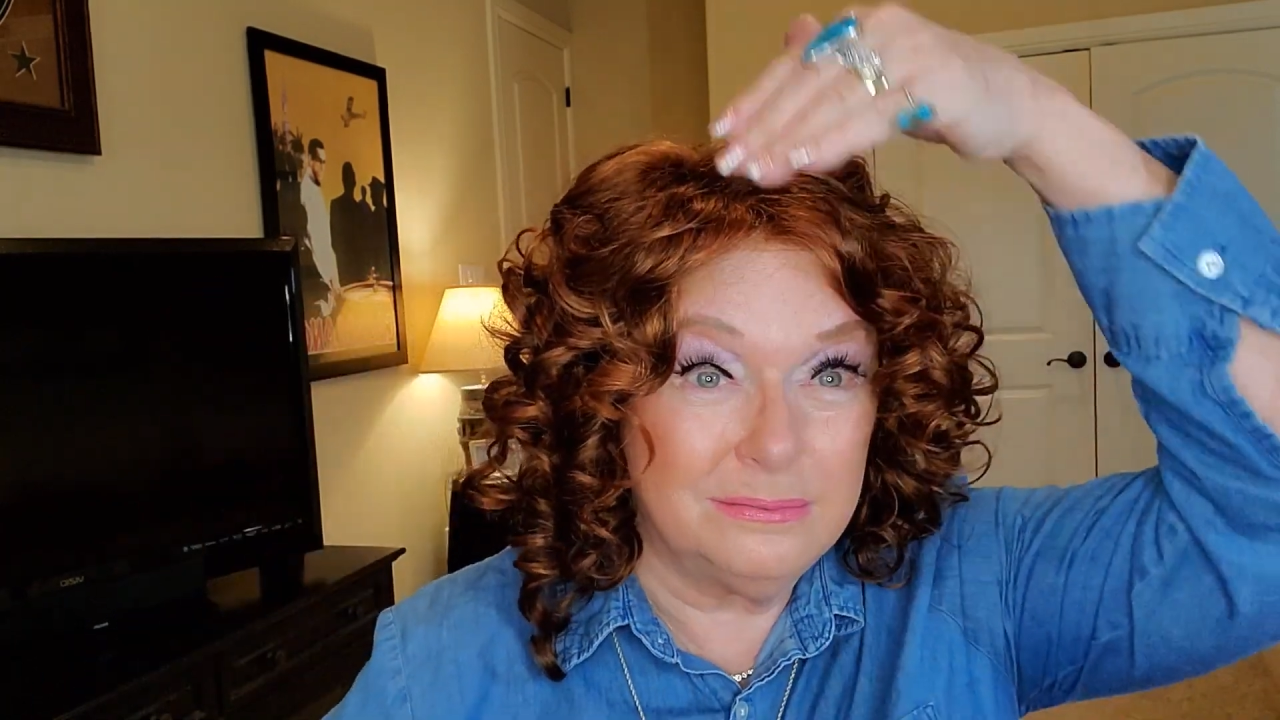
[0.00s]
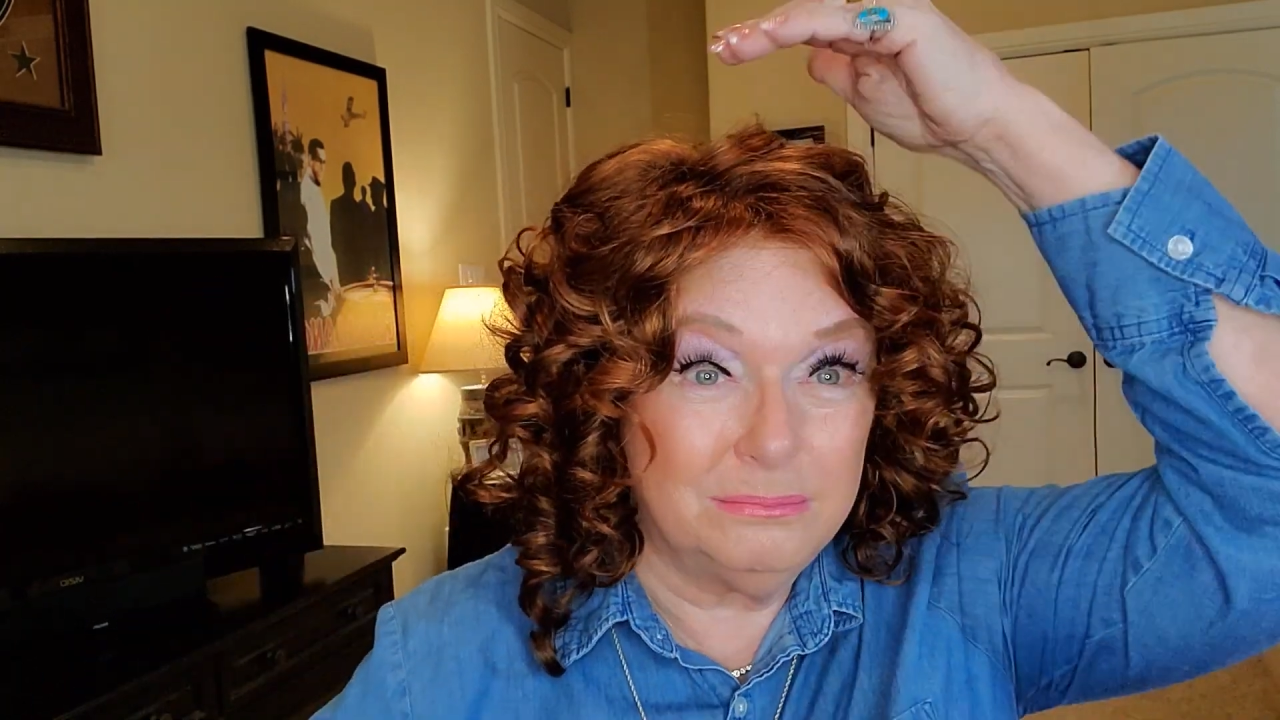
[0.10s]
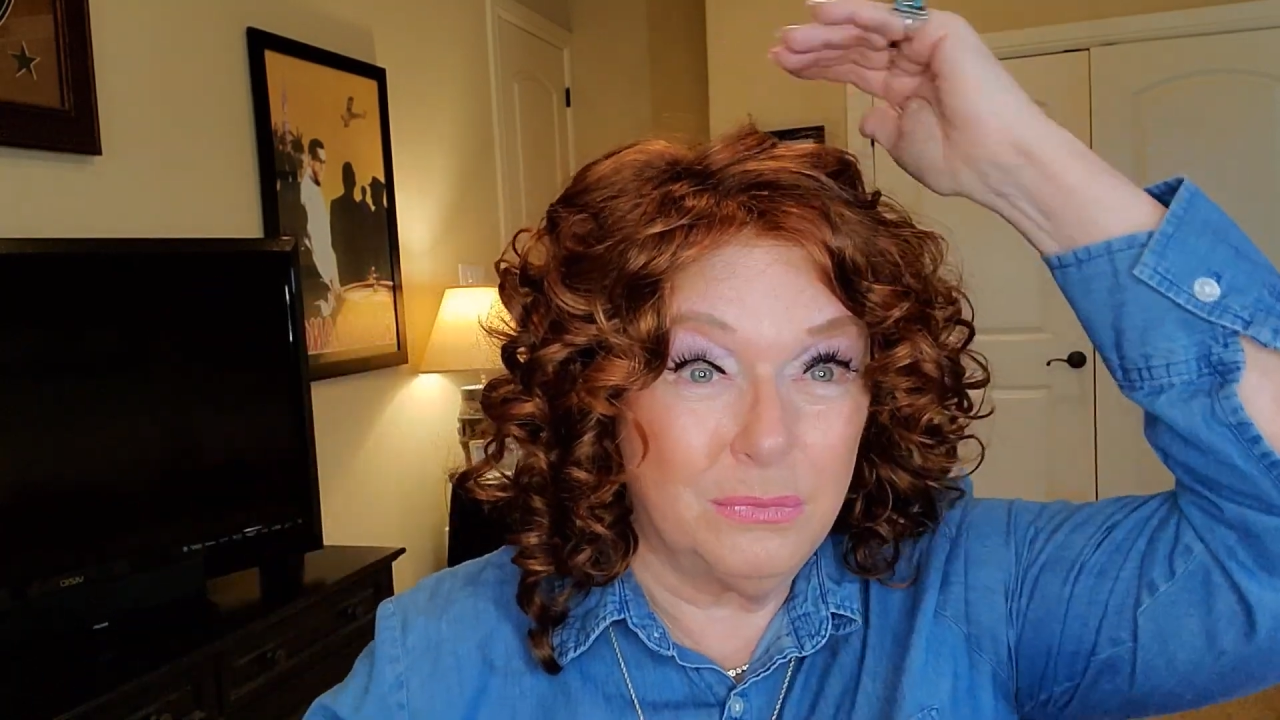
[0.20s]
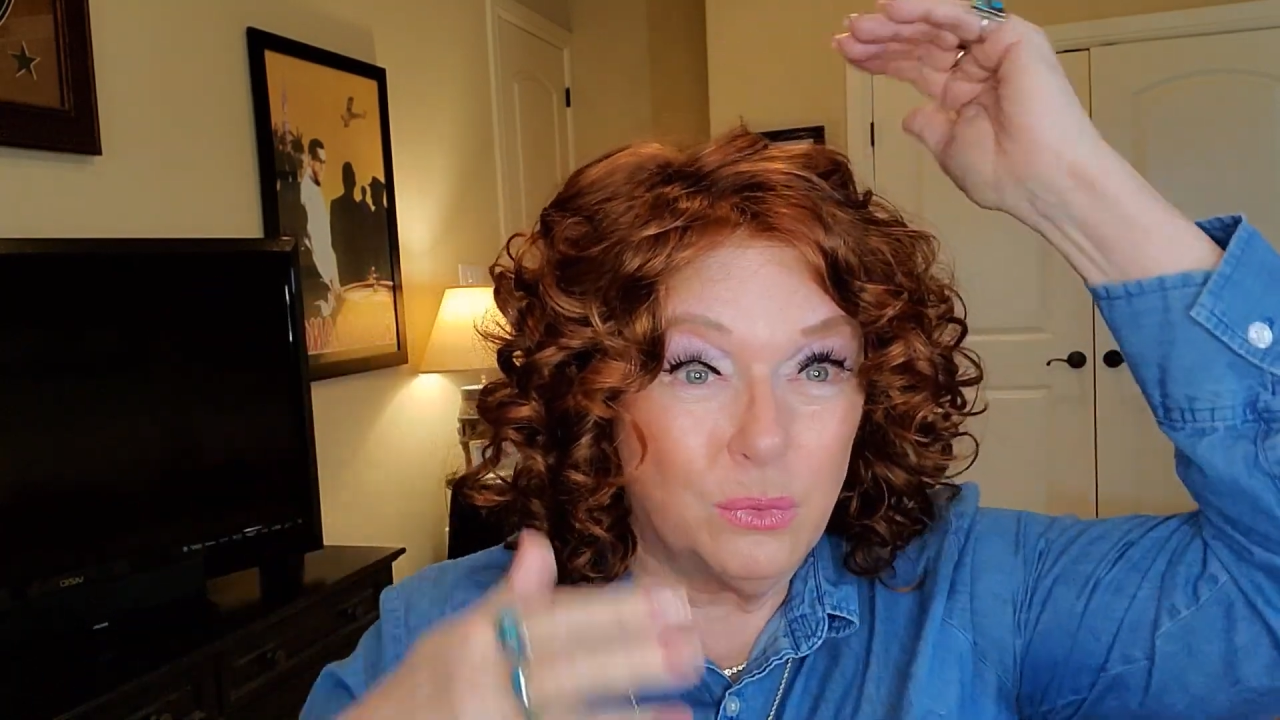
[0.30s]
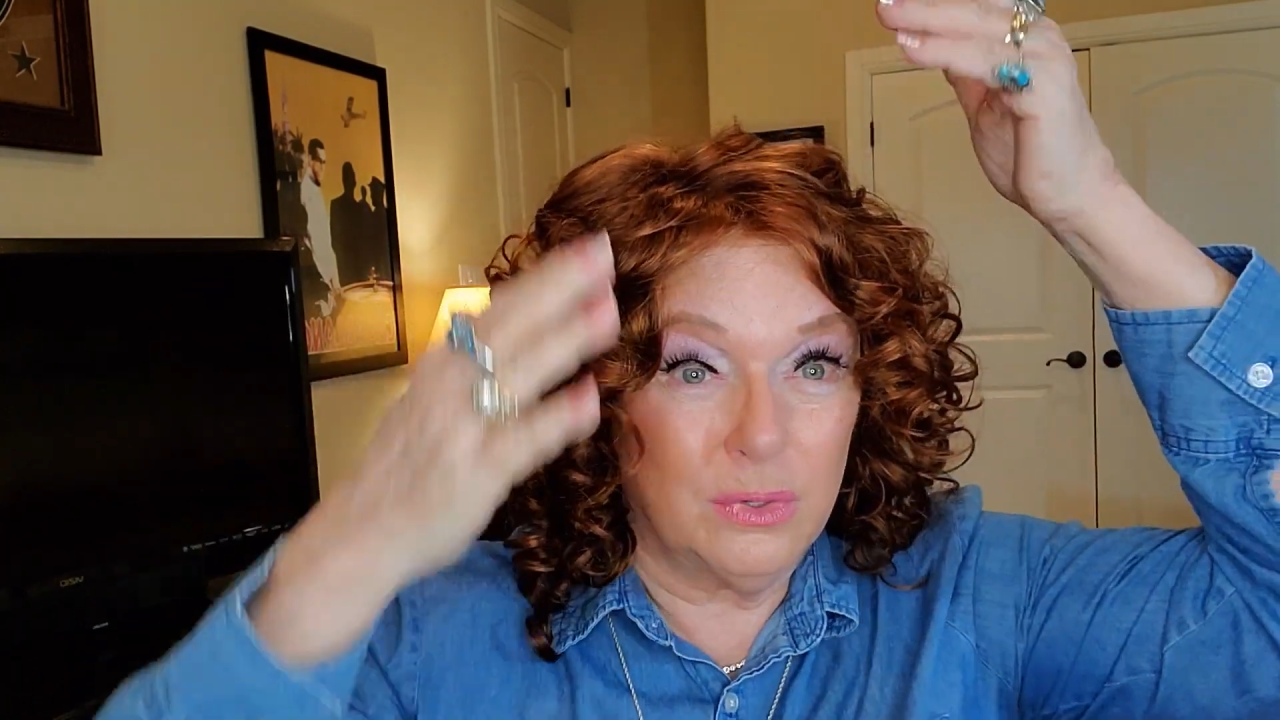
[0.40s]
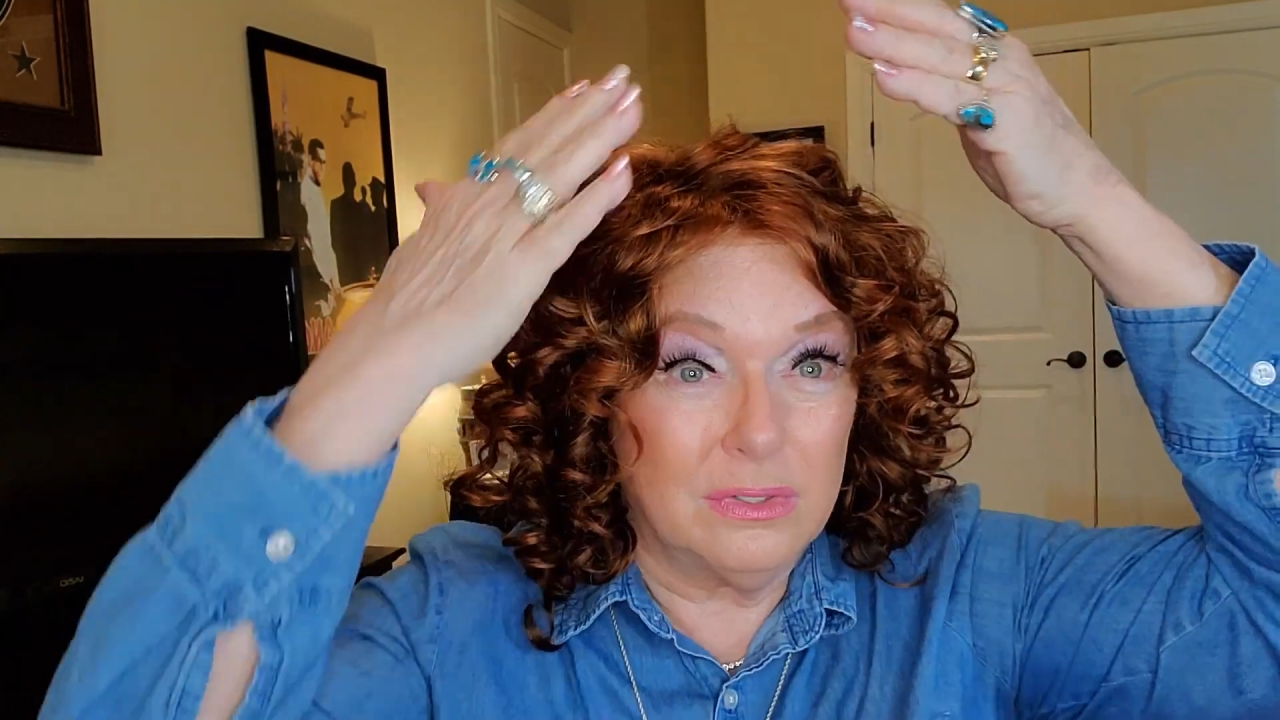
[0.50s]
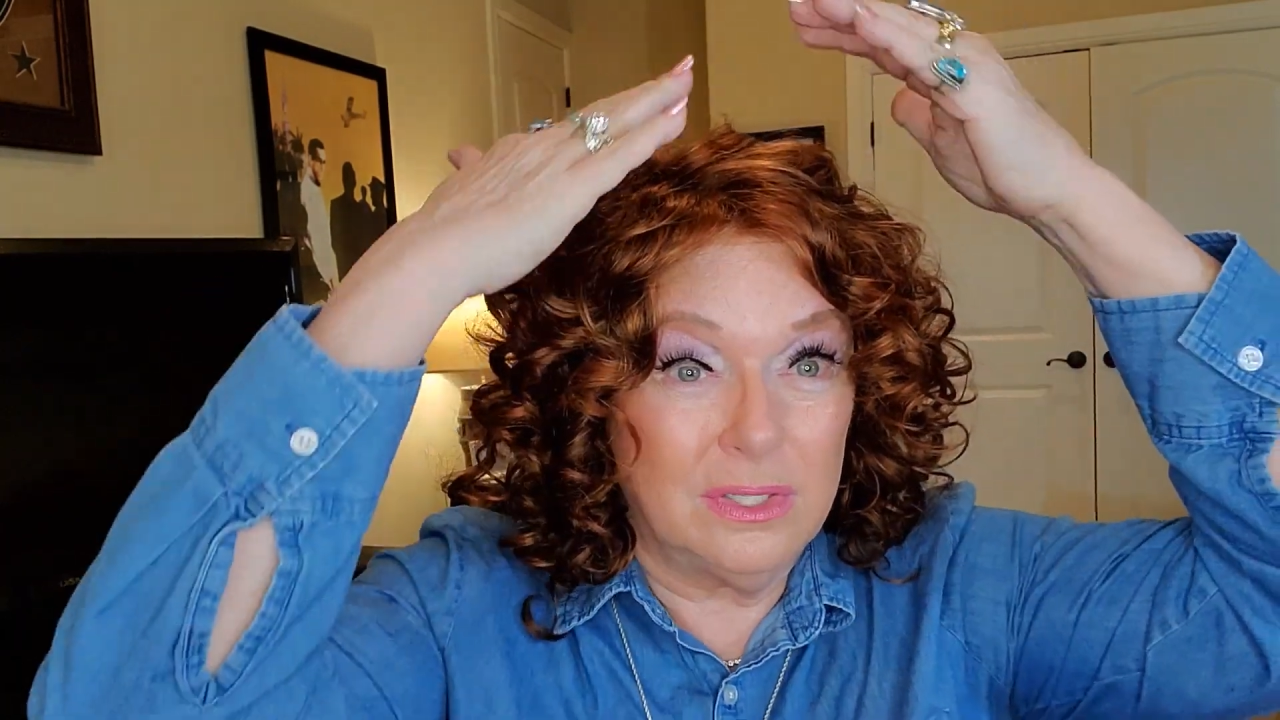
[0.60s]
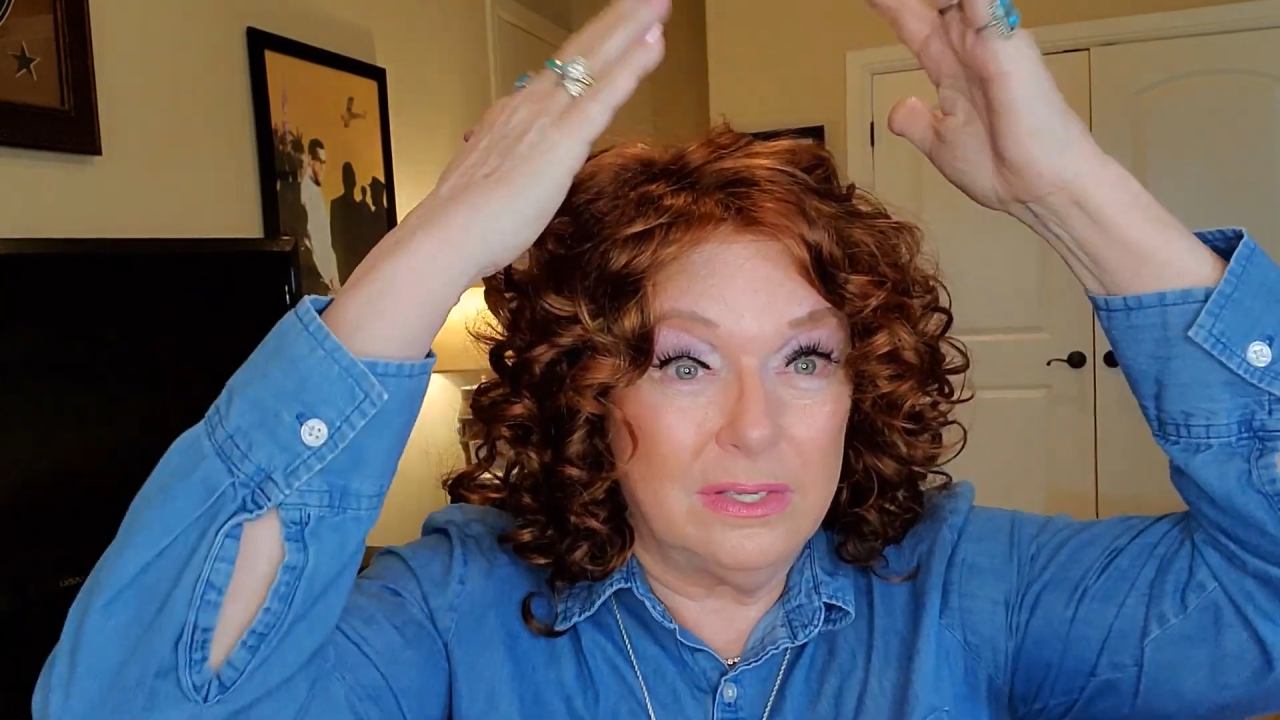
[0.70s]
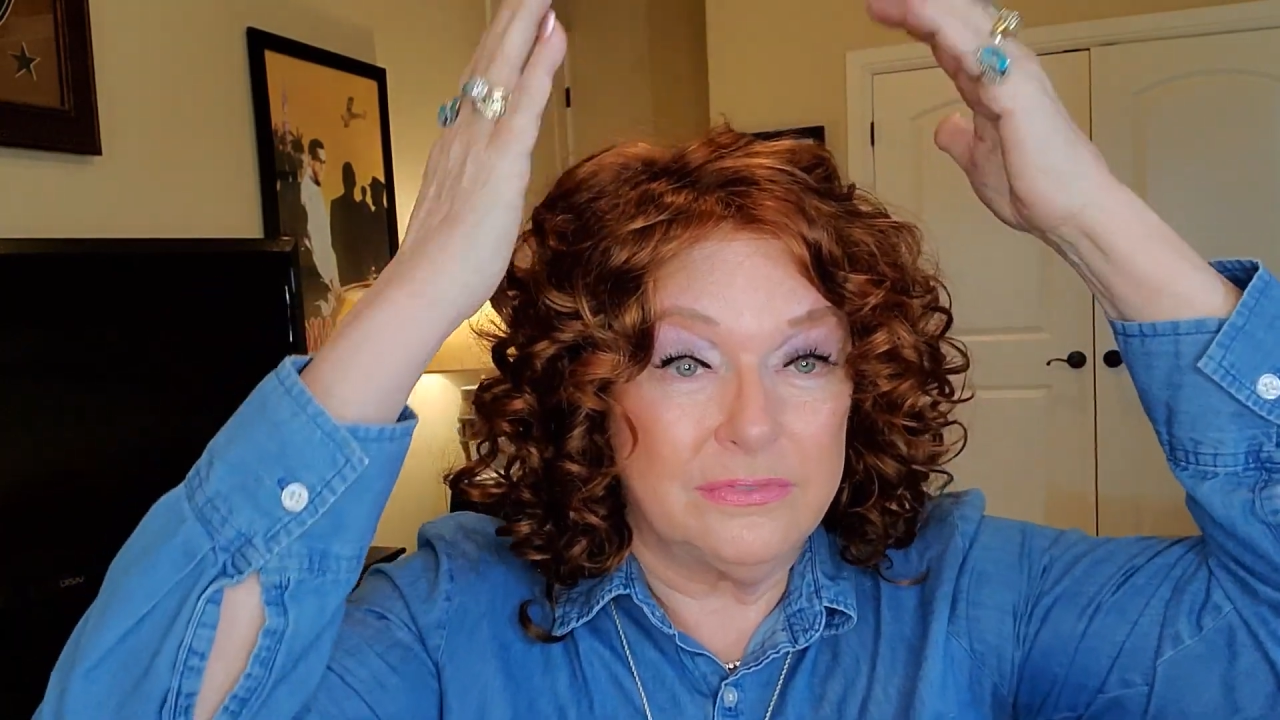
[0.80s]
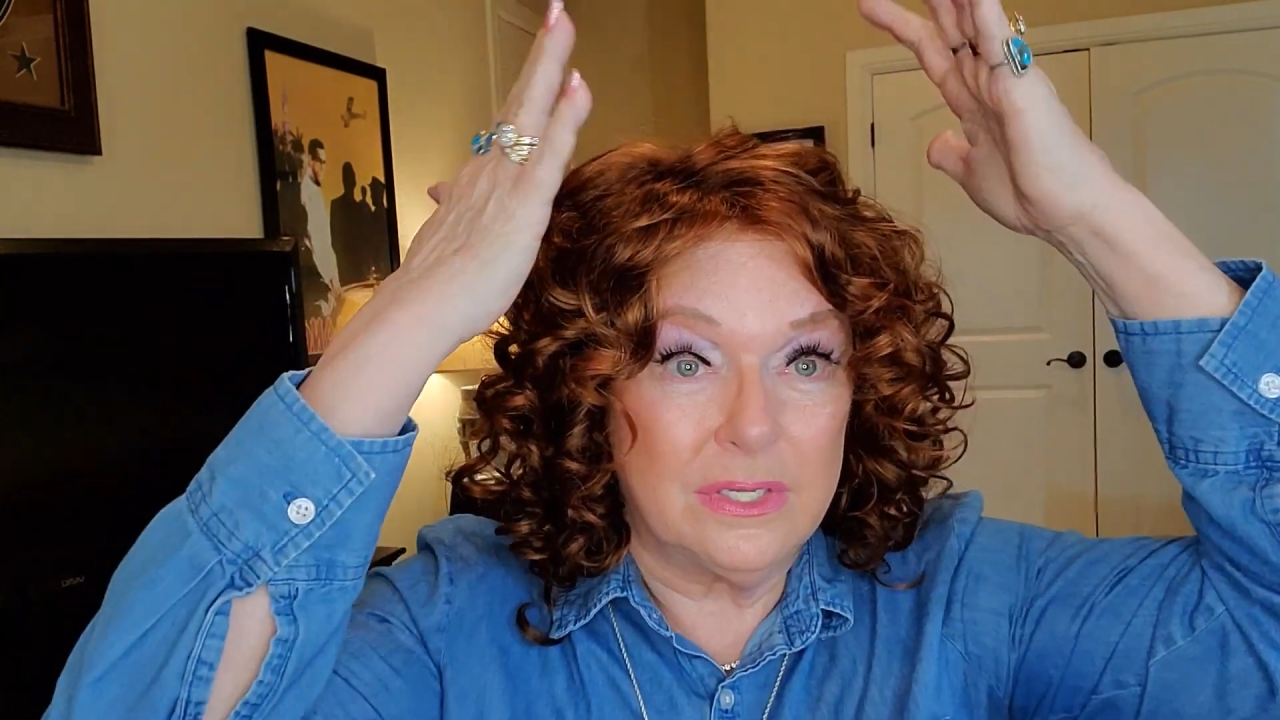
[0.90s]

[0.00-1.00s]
more lift